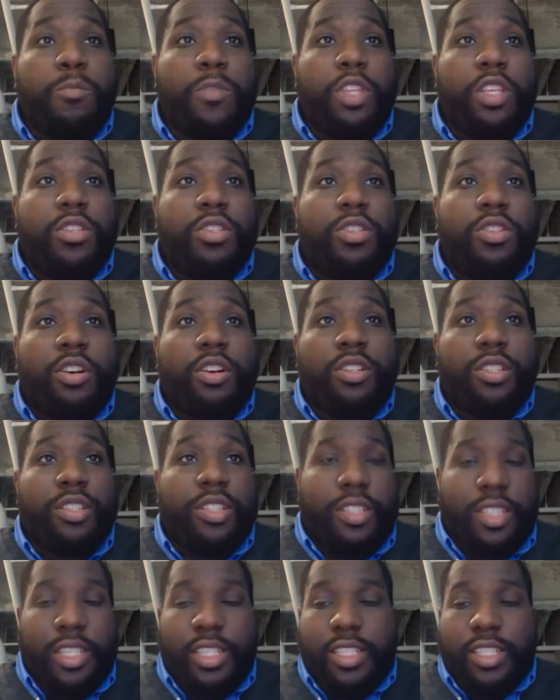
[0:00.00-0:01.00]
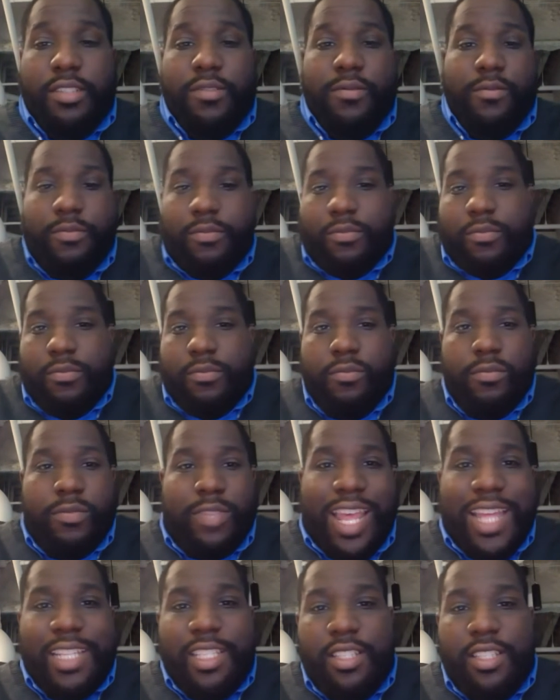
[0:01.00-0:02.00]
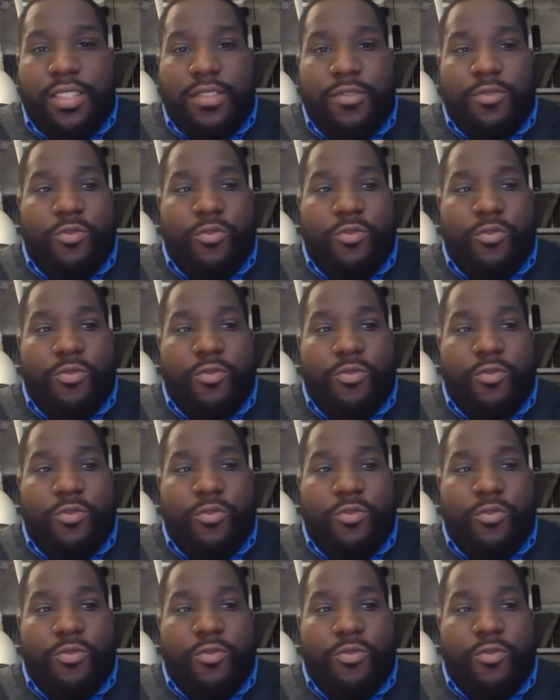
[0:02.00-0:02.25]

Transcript: Starting the season, that's